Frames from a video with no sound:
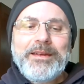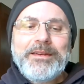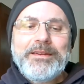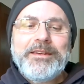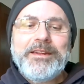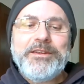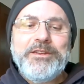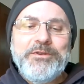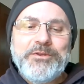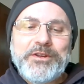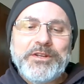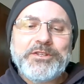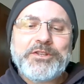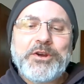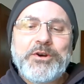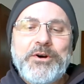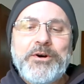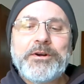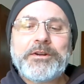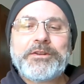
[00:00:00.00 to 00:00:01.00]
Now, you can
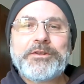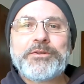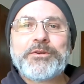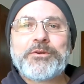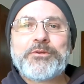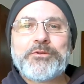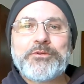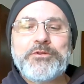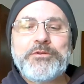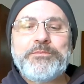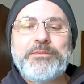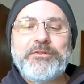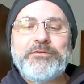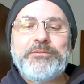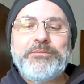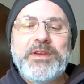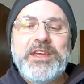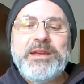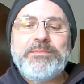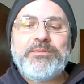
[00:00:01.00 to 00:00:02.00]
talk to the group
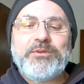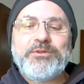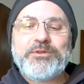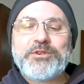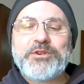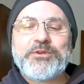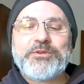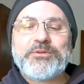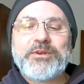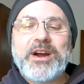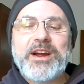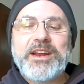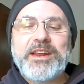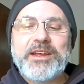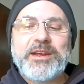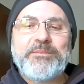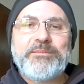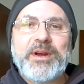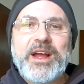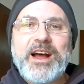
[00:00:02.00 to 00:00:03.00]
of people you're
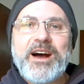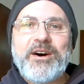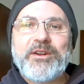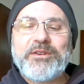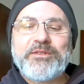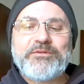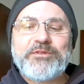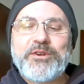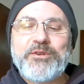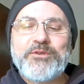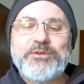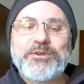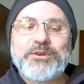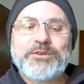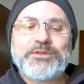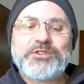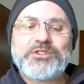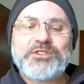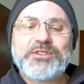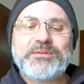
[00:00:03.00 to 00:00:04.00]
writing about, of
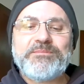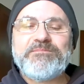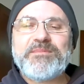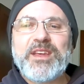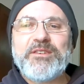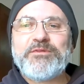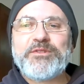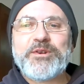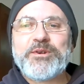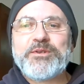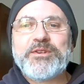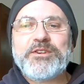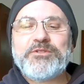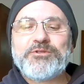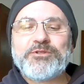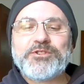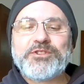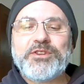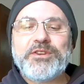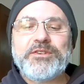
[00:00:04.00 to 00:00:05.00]
course, if they're
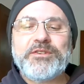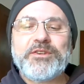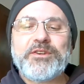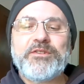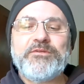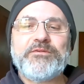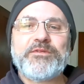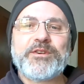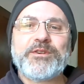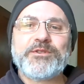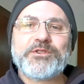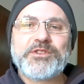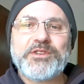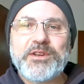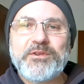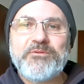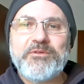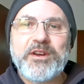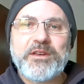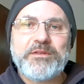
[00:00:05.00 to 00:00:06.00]
interested in
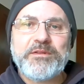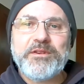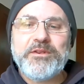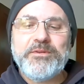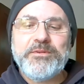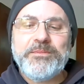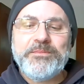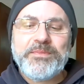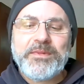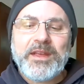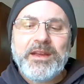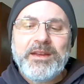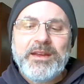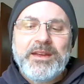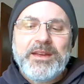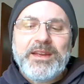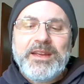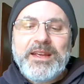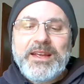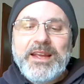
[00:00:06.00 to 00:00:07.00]
conversing with you.
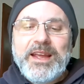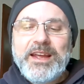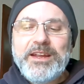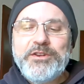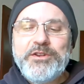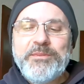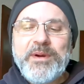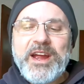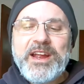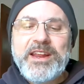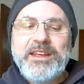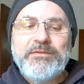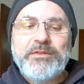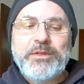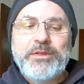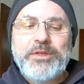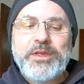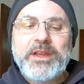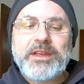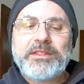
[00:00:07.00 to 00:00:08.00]
And you might
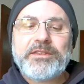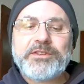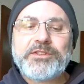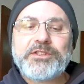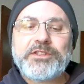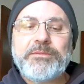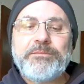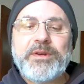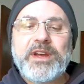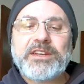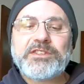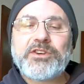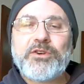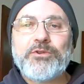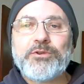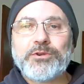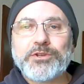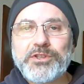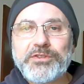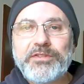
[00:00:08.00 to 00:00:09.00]
even think this is the best
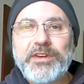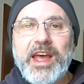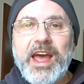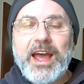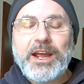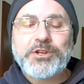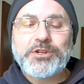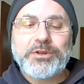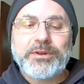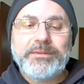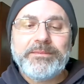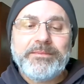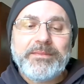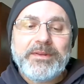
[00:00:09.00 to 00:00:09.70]
course of action.